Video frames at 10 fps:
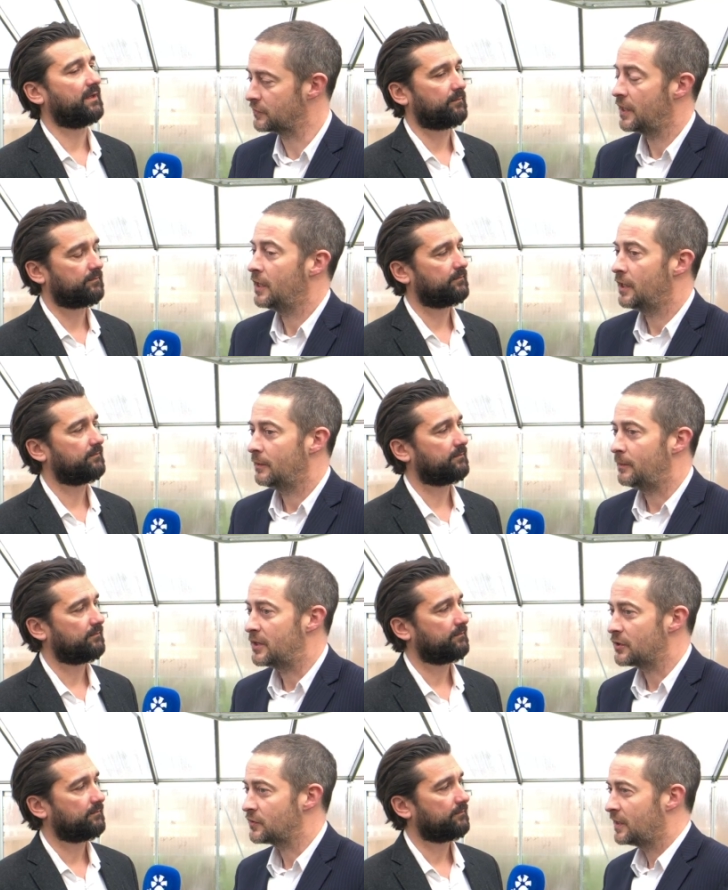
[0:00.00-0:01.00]
Speaker 1: yeah.
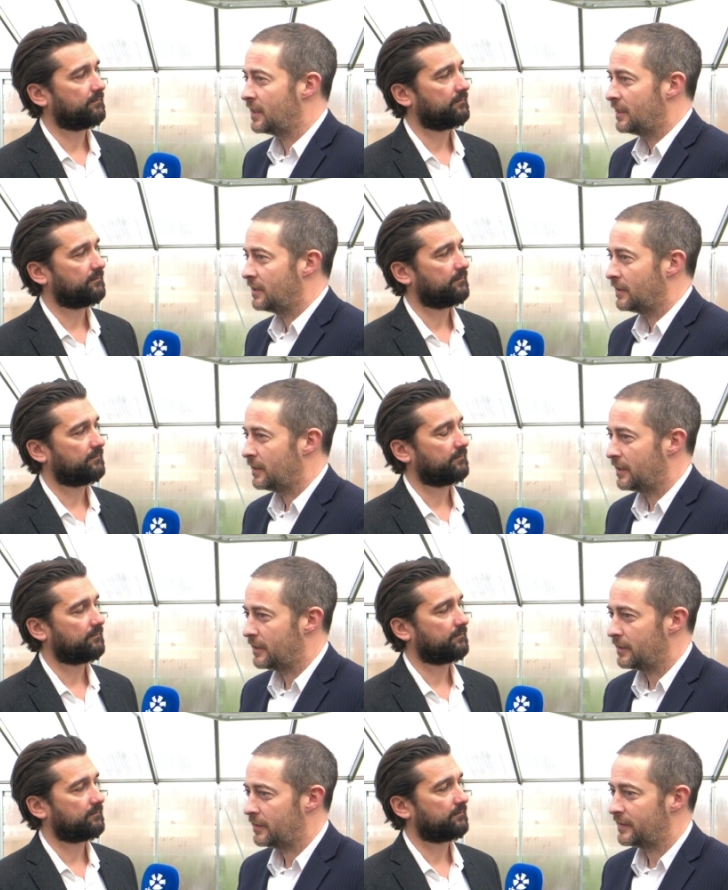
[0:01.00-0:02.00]
because uh,
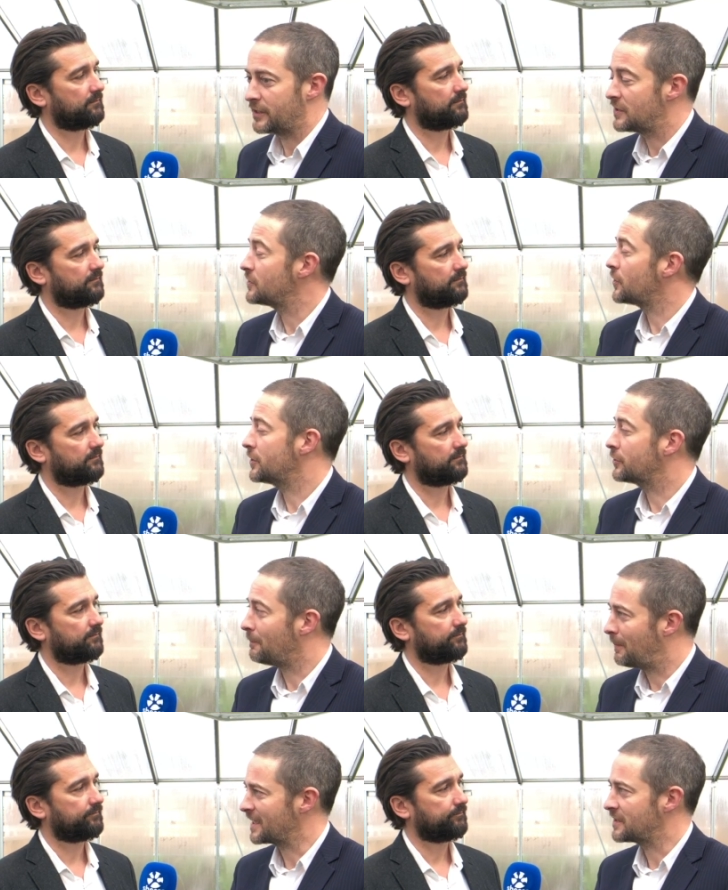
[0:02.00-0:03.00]
there's certain
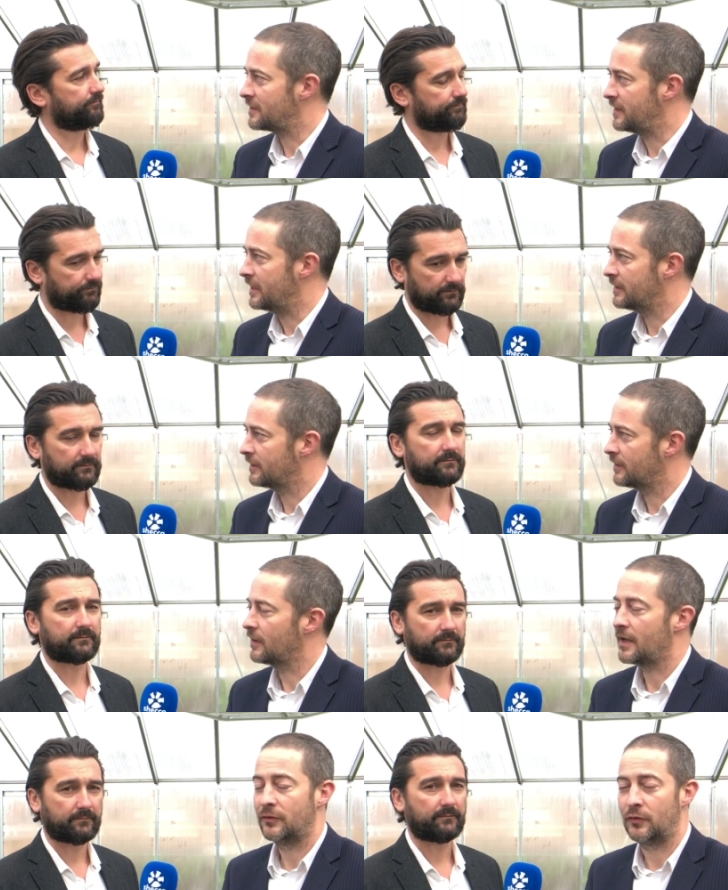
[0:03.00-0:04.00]
complexity
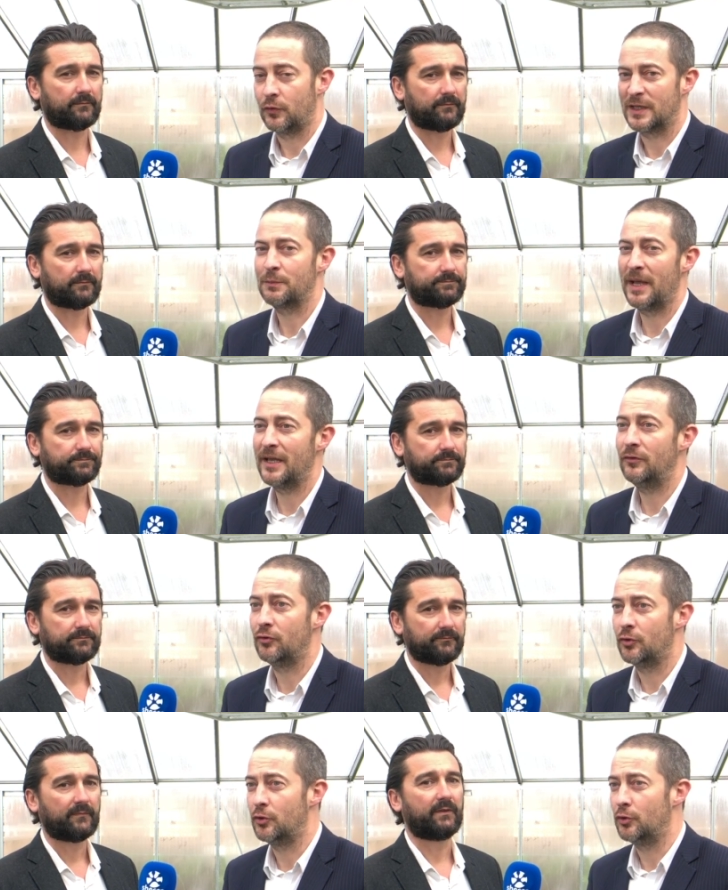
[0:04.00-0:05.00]
to explain
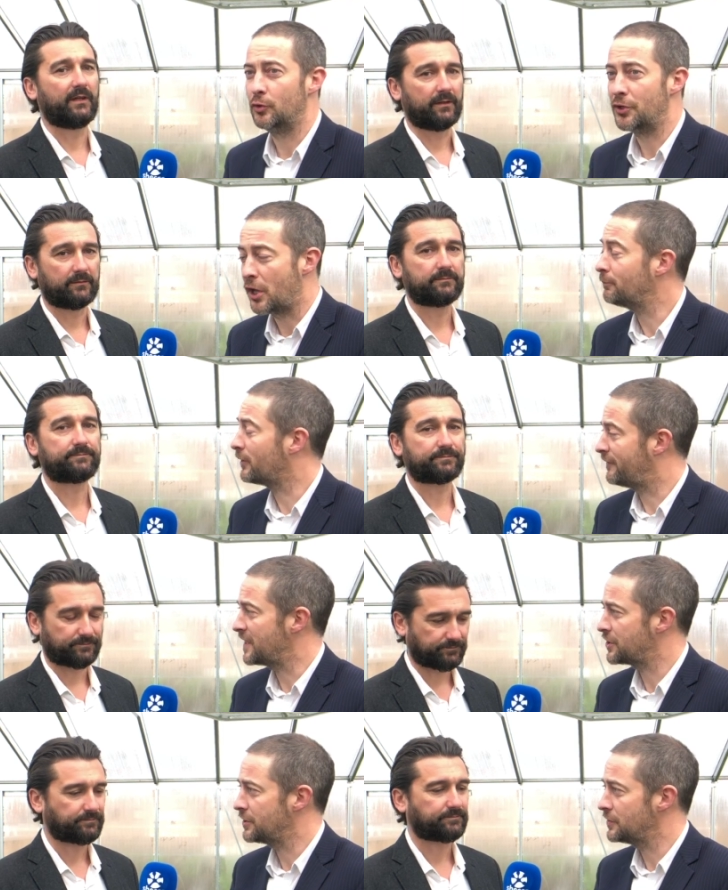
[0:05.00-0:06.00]
to yeah.
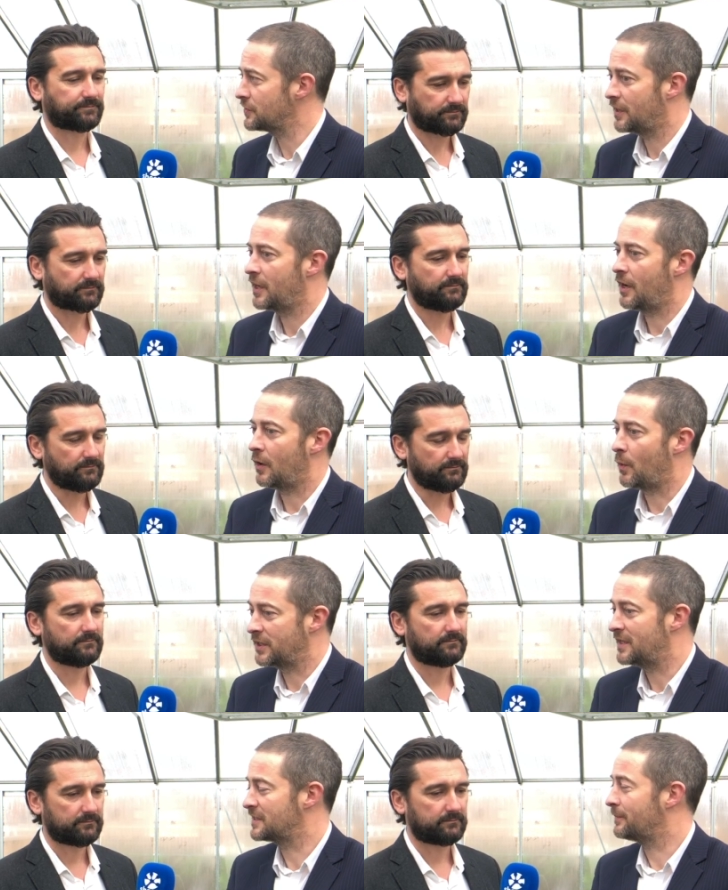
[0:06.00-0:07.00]
non-professionals what
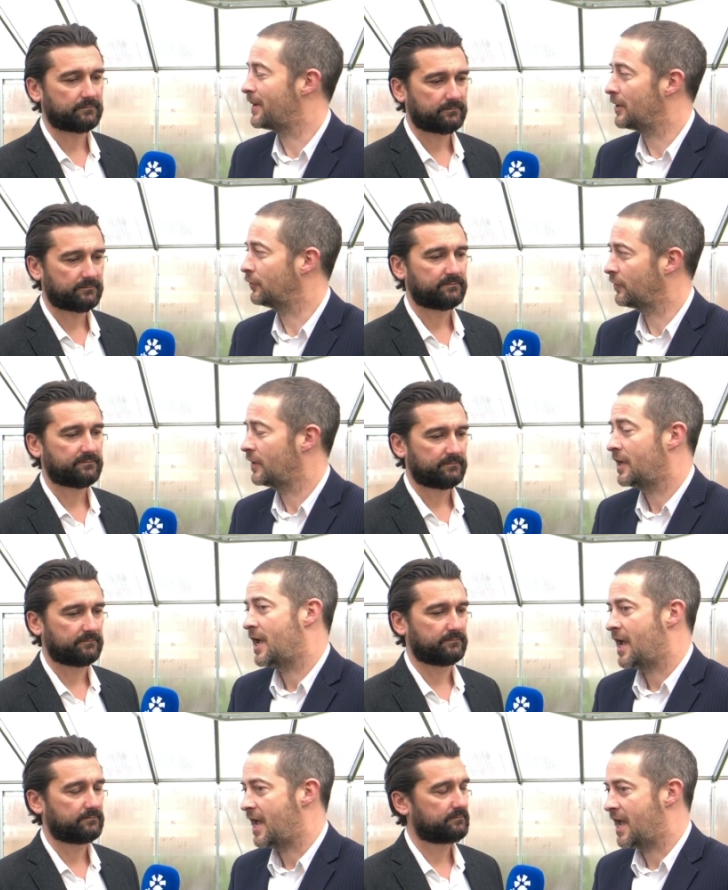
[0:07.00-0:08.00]
it is about.
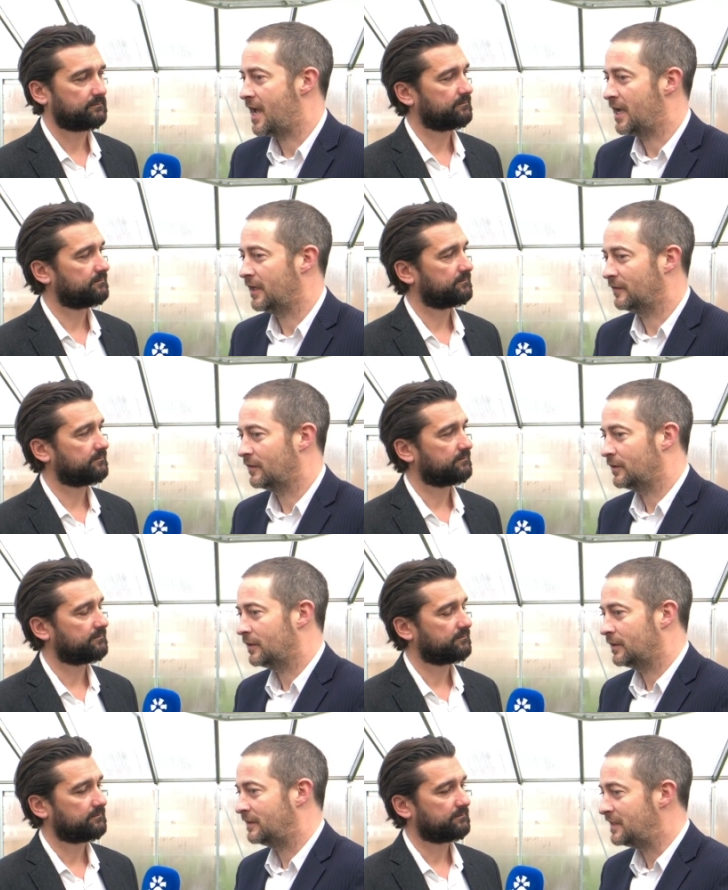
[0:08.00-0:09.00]
Mm. And
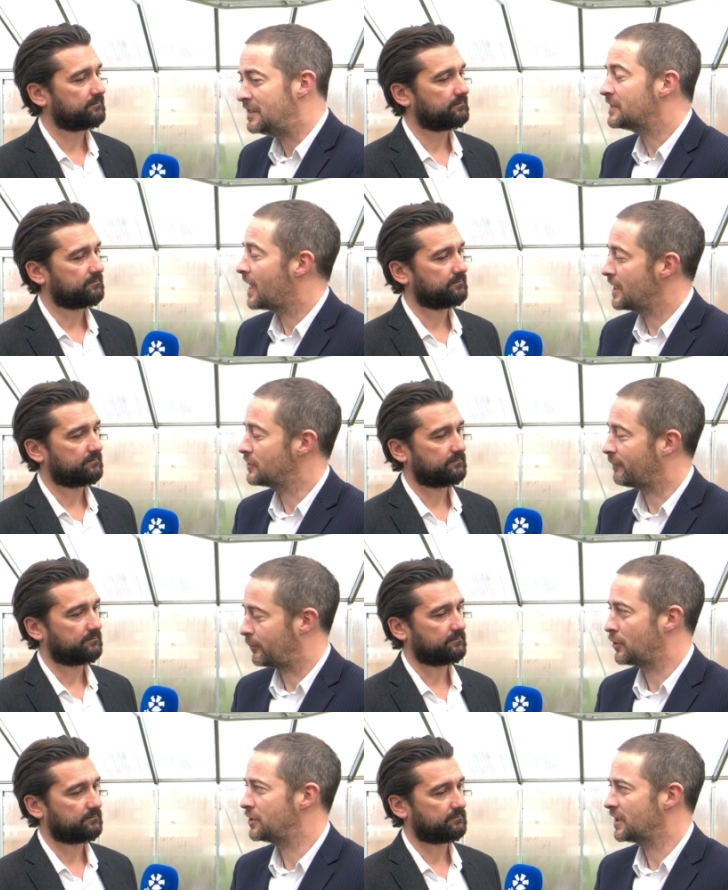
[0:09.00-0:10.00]
these kinds of
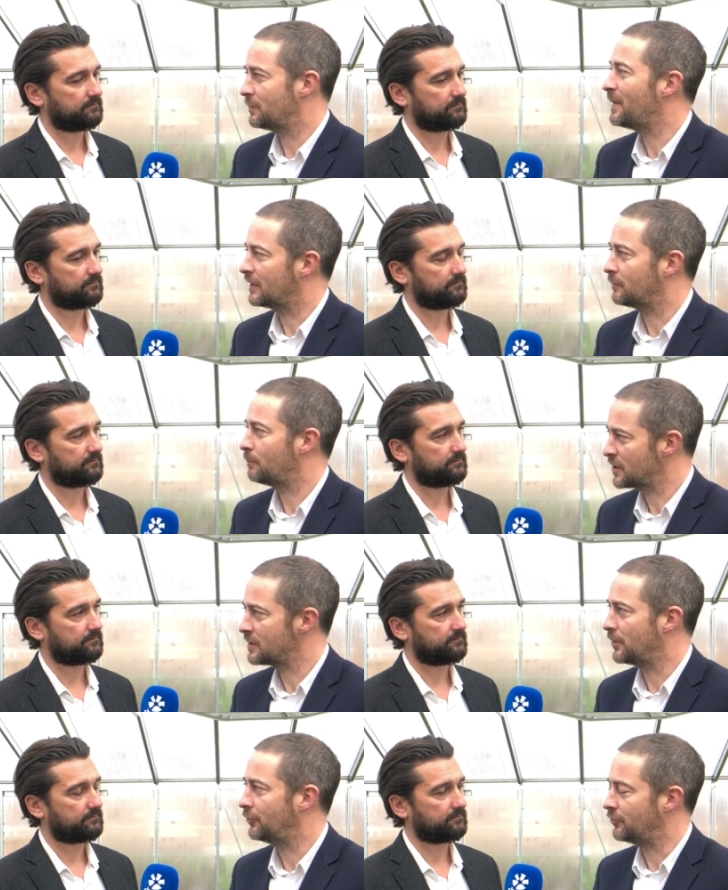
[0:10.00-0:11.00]
projects make it
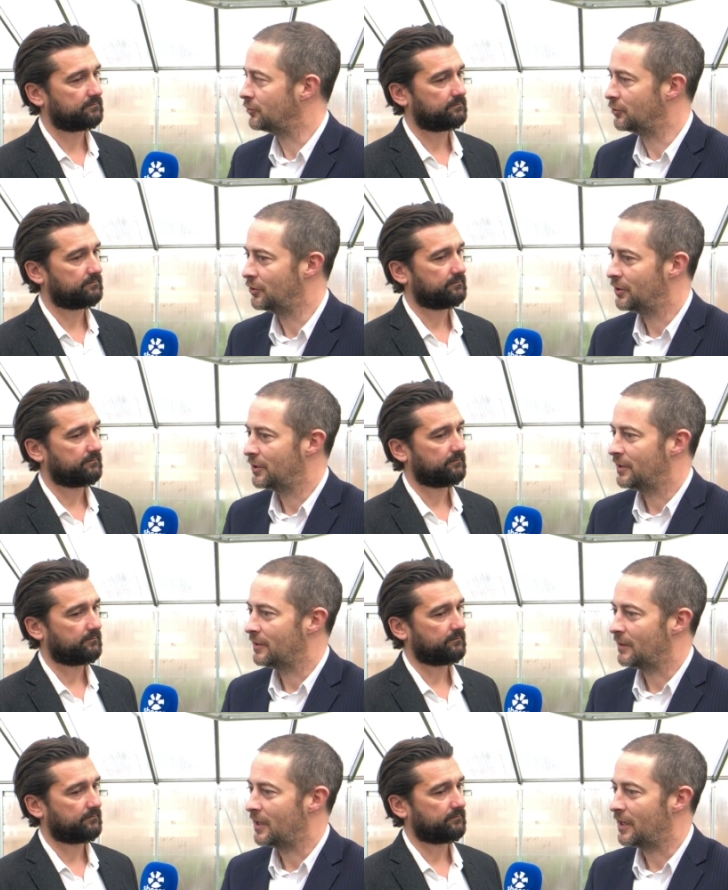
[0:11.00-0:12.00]
possible to
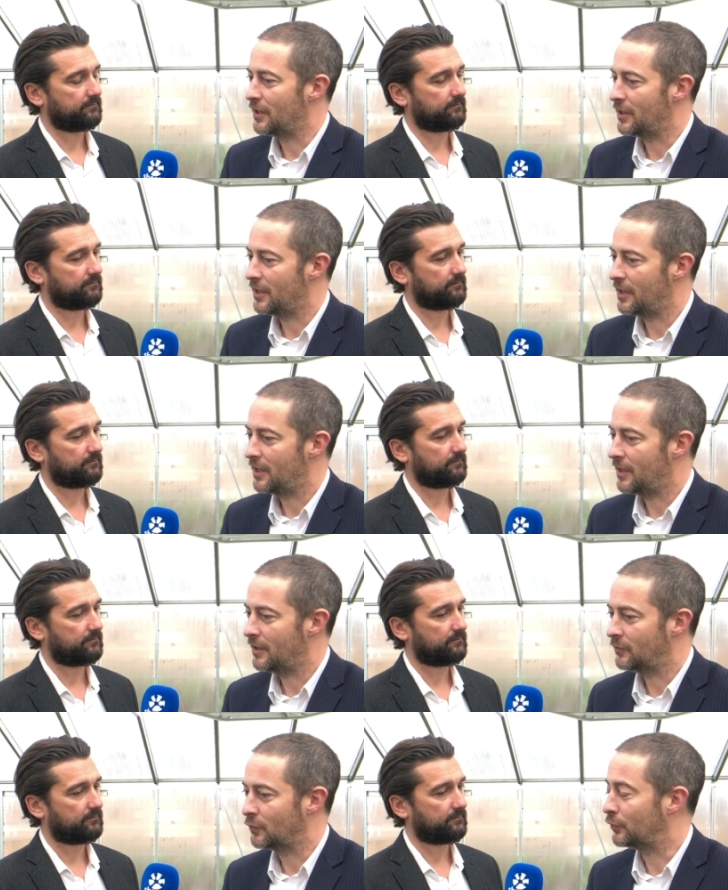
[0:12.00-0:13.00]
uh,
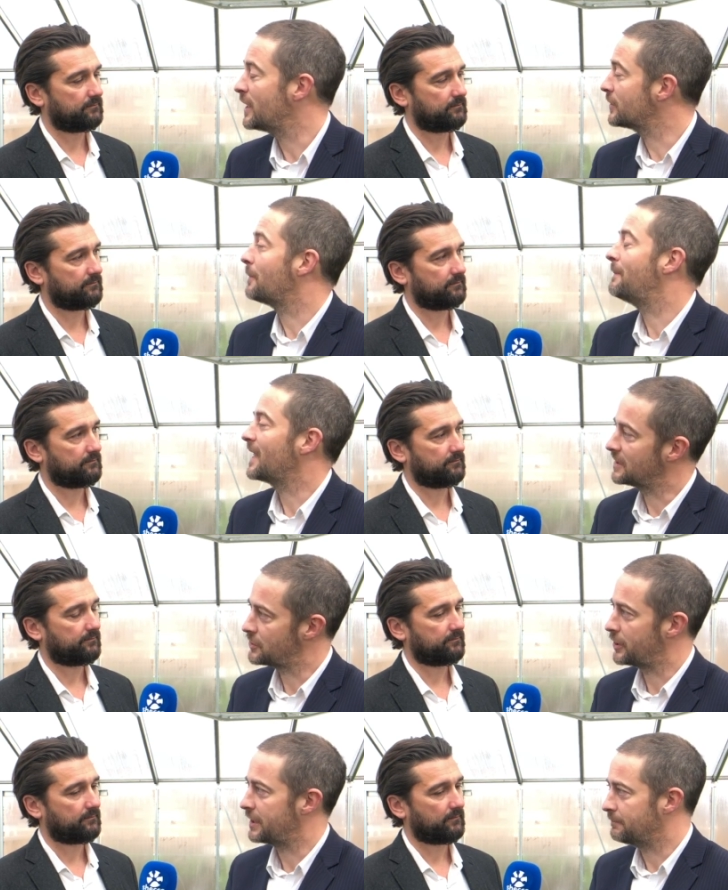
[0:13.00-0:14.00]
to create a compelling story.